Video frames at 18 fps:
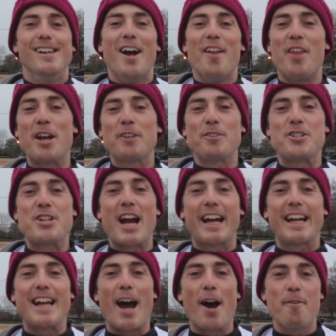Thanks for
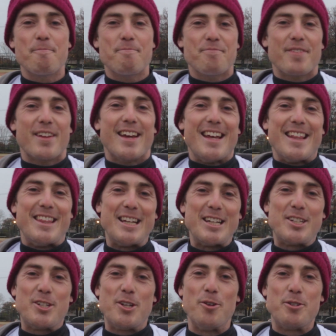checking out
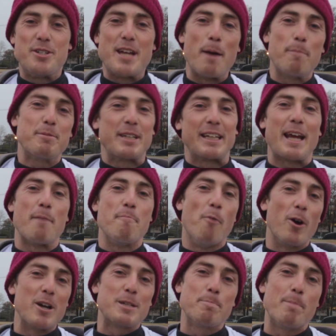these two tips to get
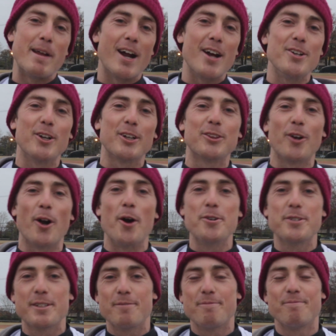more spin on your
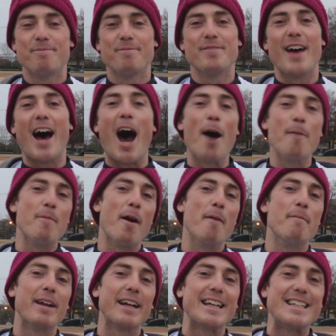throws. I hope
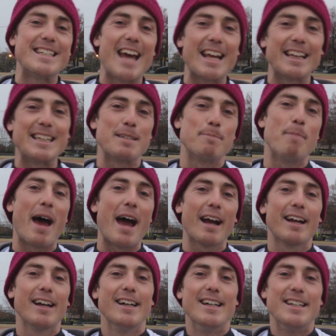everybody can take this back
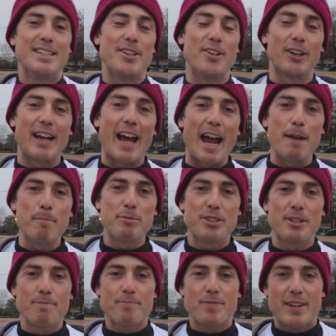to their
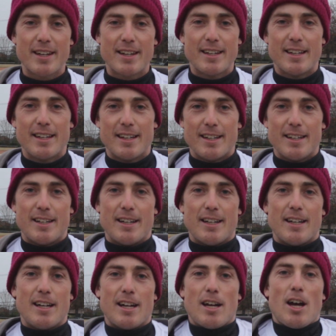games.
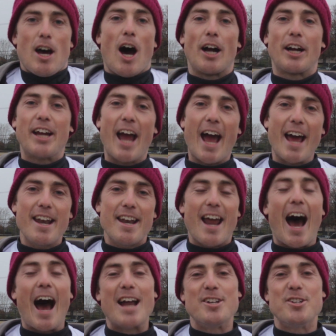Again,
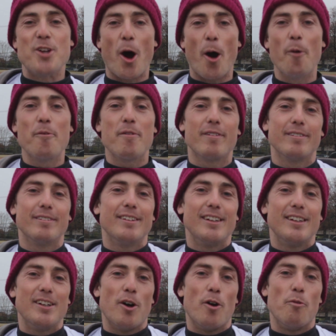I don't
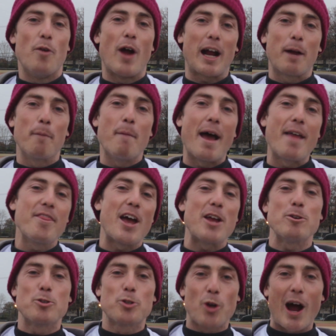recommend that
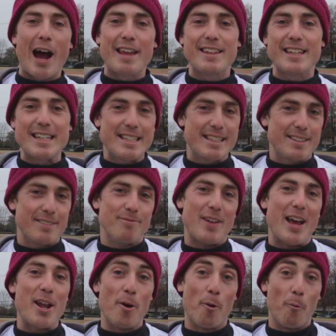you try these
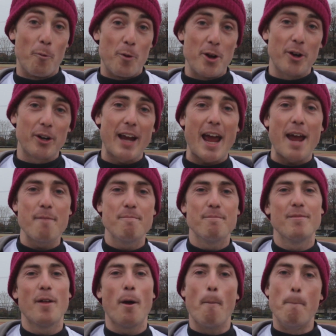in a real game,
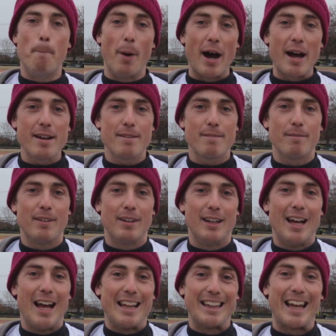but
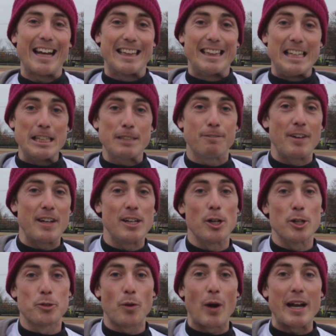like these
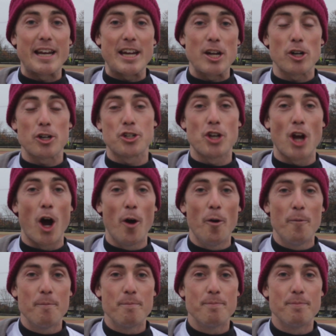videos right here show,